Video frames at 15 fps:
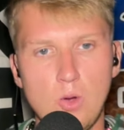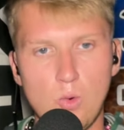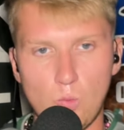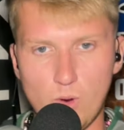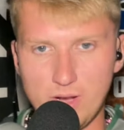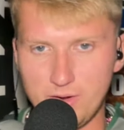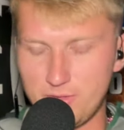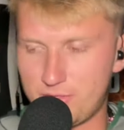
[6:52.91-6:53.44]

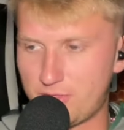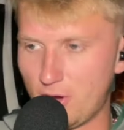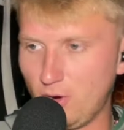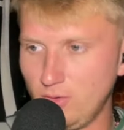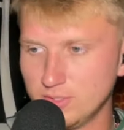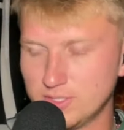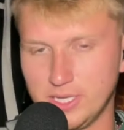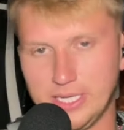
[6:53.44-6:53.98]
When
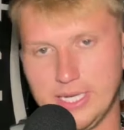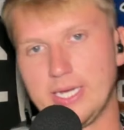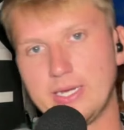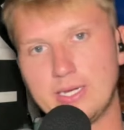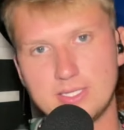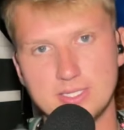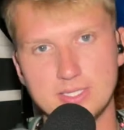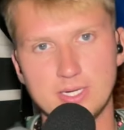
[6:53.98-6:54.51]
those
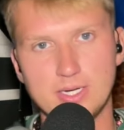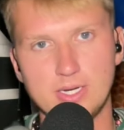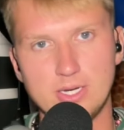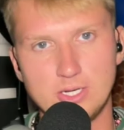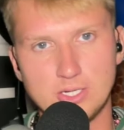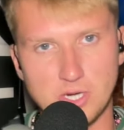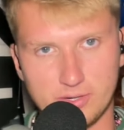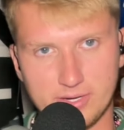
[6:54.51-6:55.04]
leagues
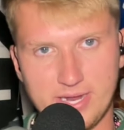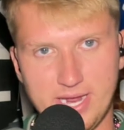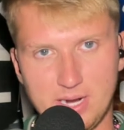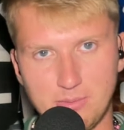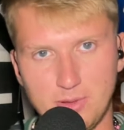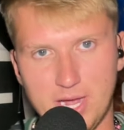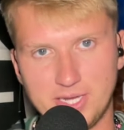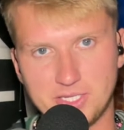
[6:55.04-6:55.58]
start
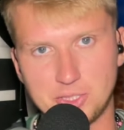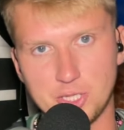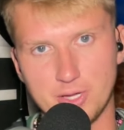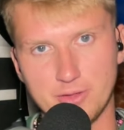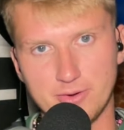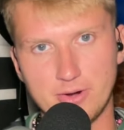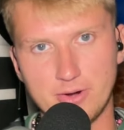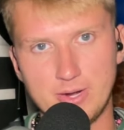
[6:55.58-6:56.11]
cannibalize each
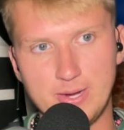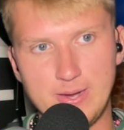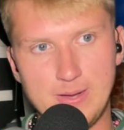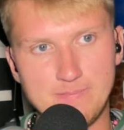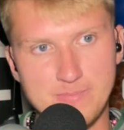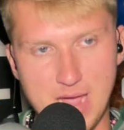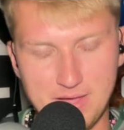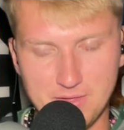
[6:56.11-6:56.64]
other,
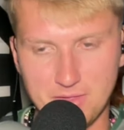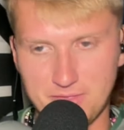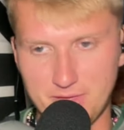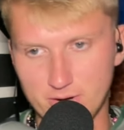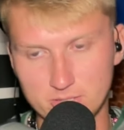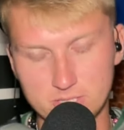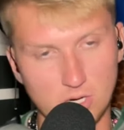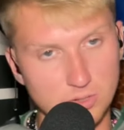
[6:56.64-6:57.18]
now that
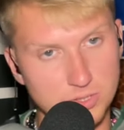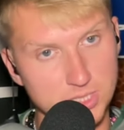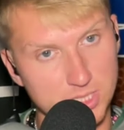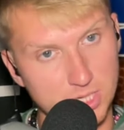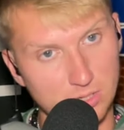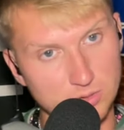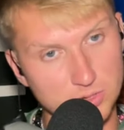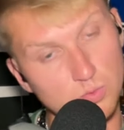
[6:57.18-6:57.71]
they're coast to
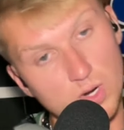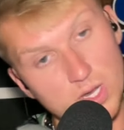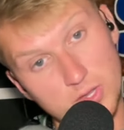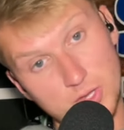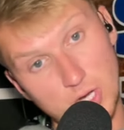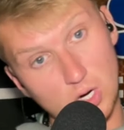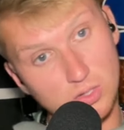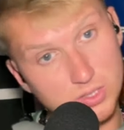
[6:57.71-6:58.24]
coast, when
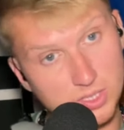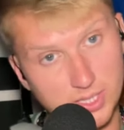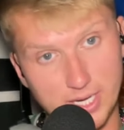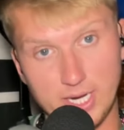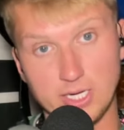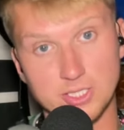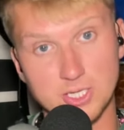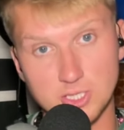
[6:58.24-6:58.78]
those
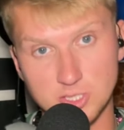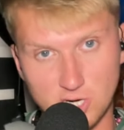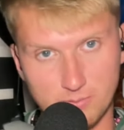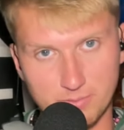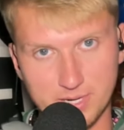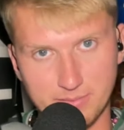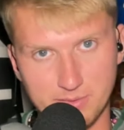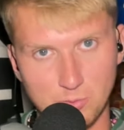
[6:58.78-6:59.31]
leagues start
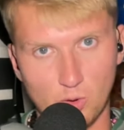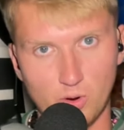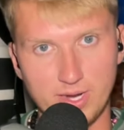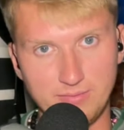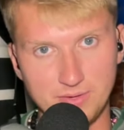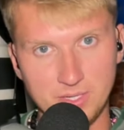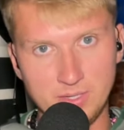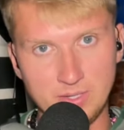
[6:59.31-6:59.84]
becoming more
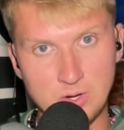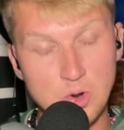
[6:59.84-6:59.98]
even,